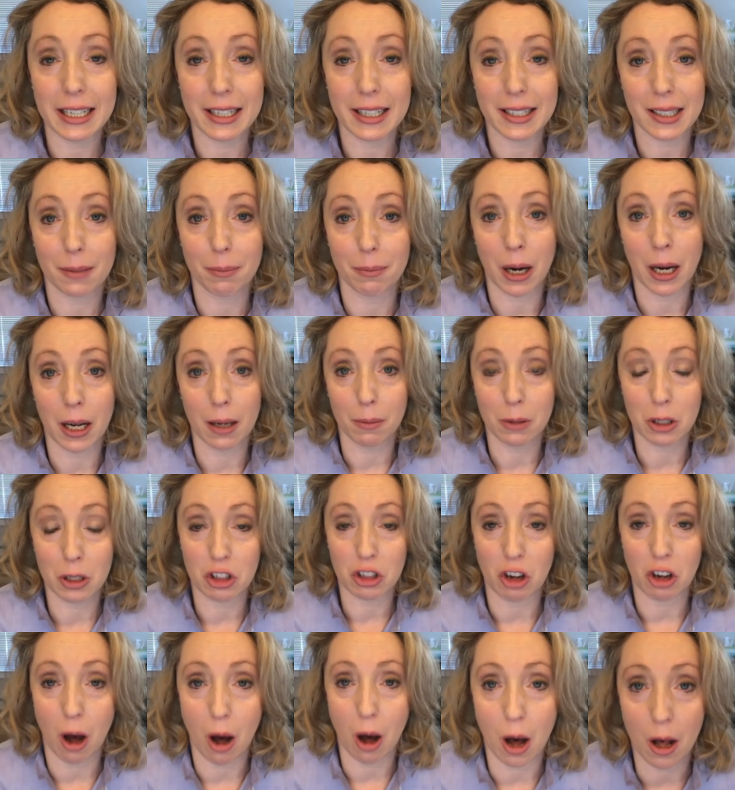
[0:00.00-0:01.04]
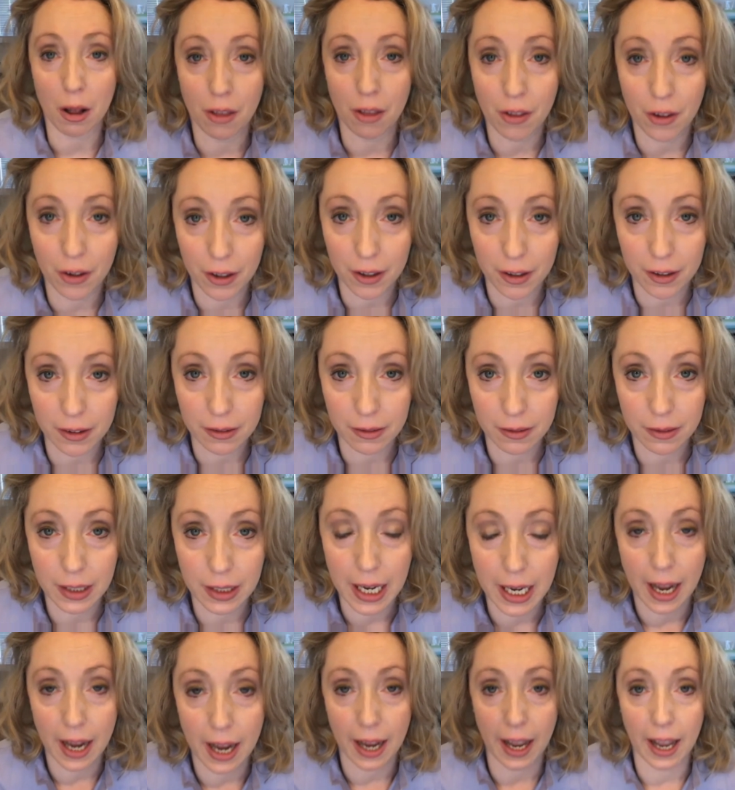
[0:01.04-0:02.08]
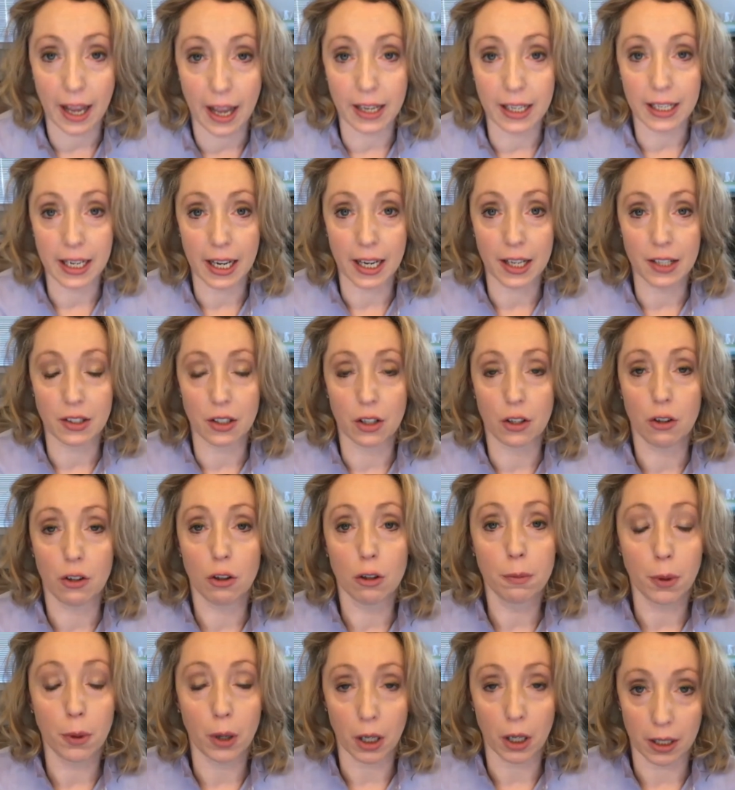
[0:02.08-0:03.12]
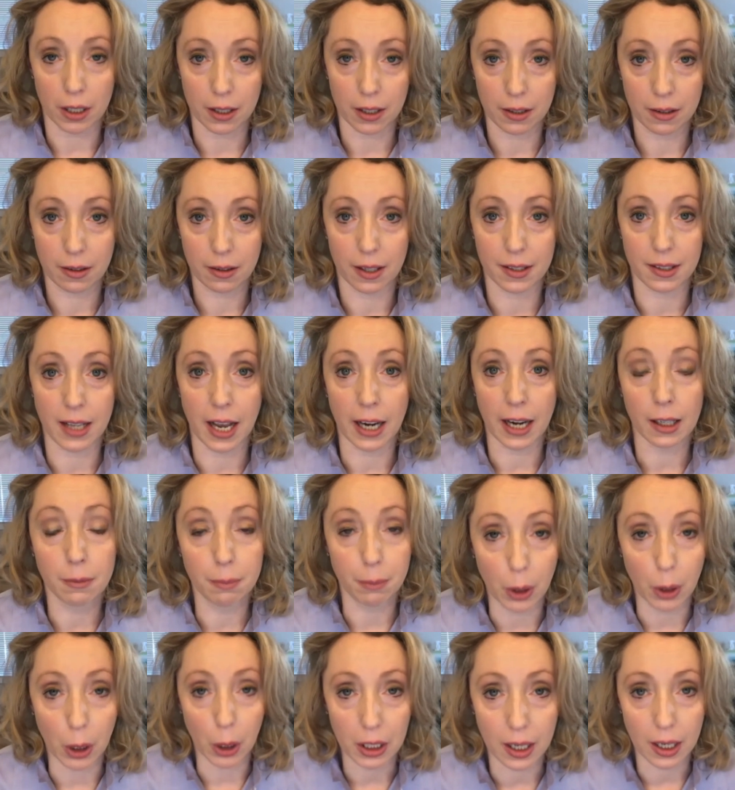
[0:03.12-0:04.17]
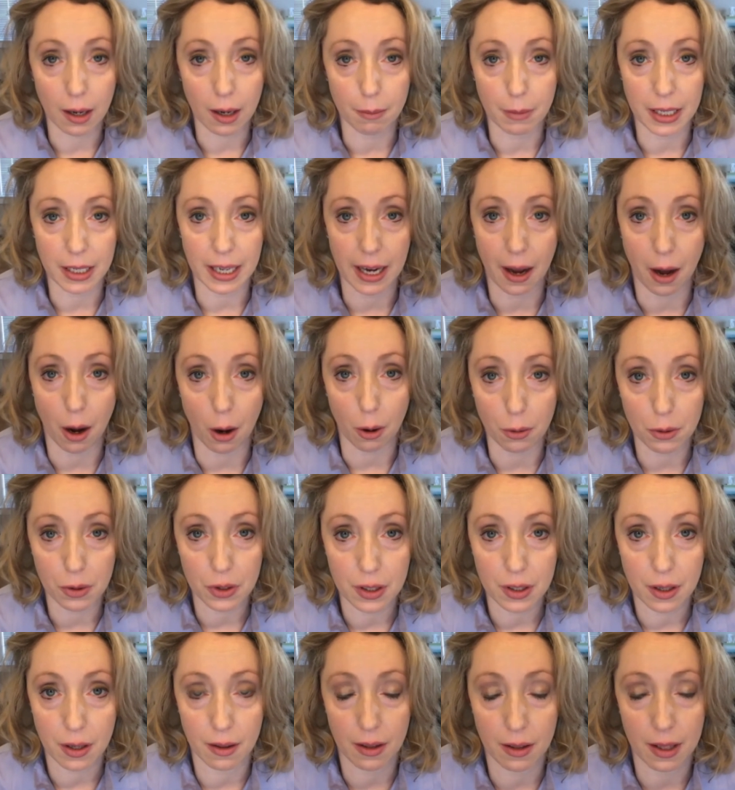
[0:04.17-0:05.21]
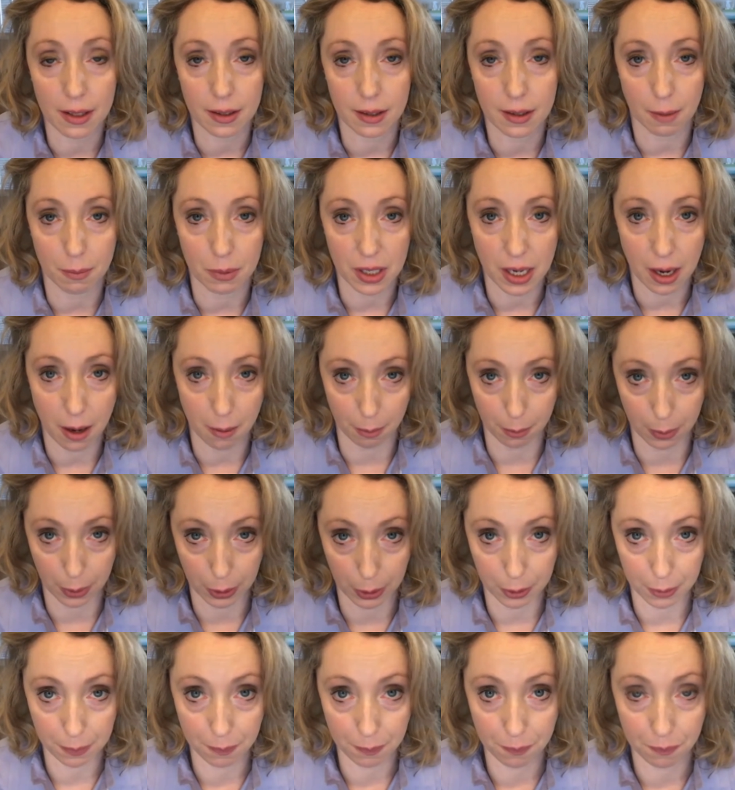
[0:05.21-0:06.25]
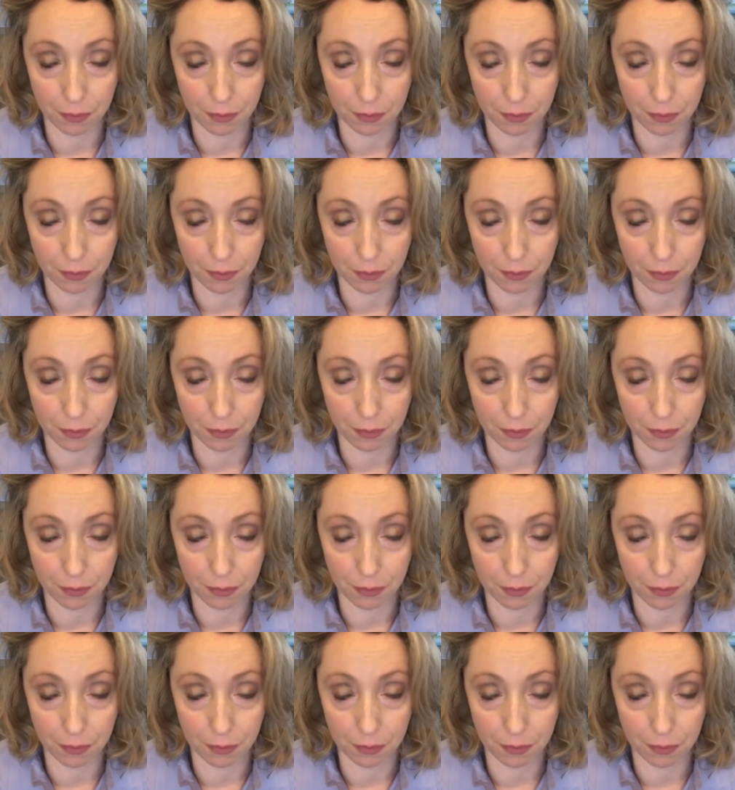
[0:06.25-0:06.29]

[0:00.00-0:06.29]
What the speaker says: He is a published author, and he has a new book, a second book, coming out this September.